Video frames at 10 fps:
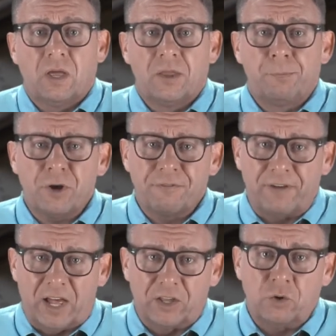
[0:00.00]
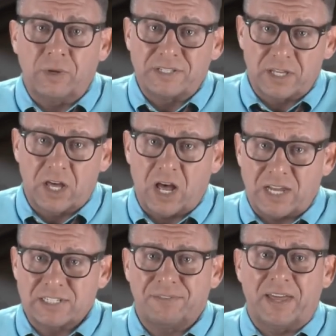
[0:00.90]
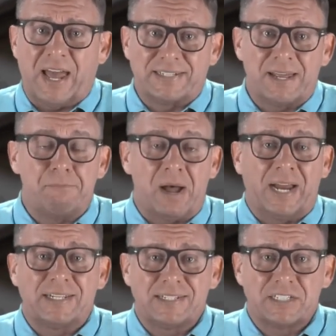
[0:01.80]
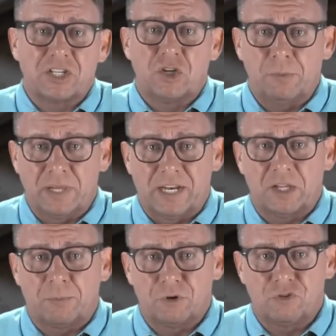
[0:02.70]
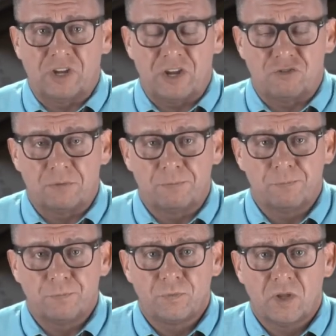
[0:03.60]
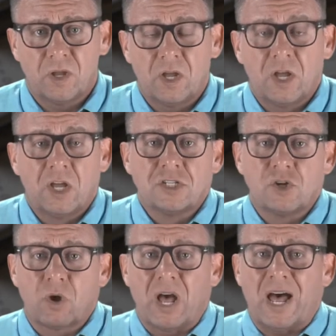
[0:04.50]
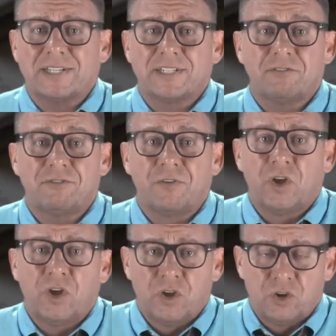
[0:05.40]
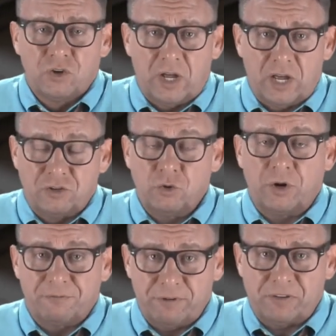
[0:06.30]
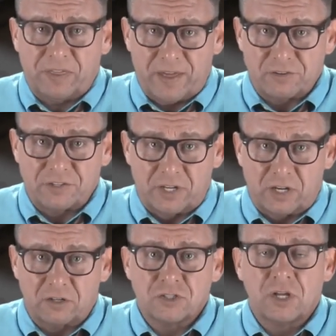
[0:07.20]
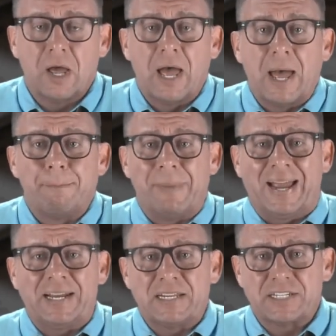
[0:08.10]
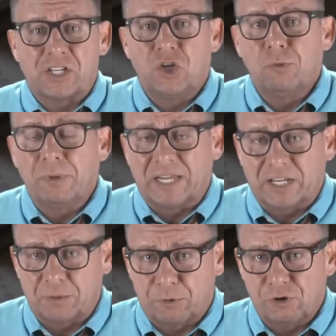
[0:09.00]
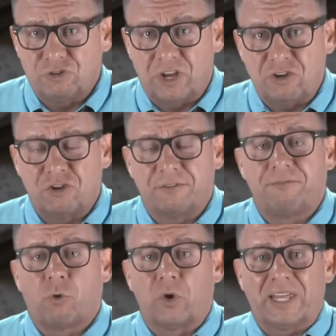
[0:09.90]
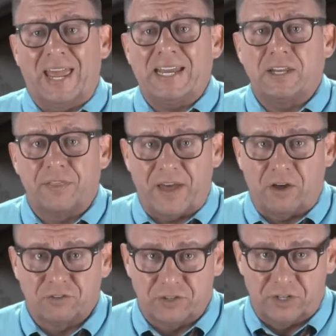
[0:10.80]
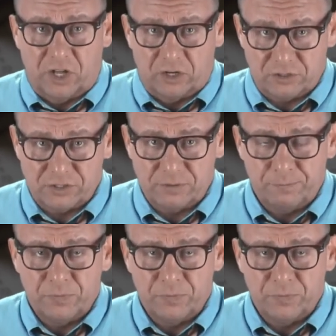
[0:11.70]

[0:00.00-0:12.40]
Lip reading: The book value is the cost of the asset minus its accumulated depreciation. So cost of $250,000 minus accumulated depreciation of $48,000